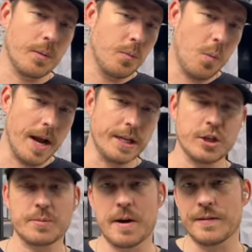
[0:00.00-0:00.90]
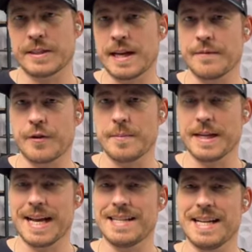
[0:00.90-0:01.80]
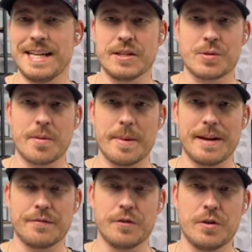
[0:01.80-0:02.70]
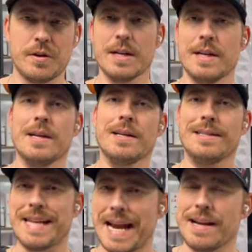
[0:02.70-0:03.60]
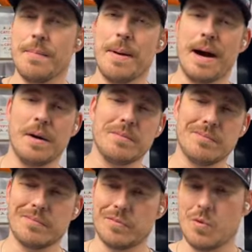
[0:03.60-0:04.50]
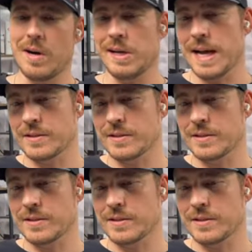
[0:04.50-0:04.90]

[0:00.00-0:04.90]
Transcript: way too small of a time frame to gauge any sort of meaningful data about, one, how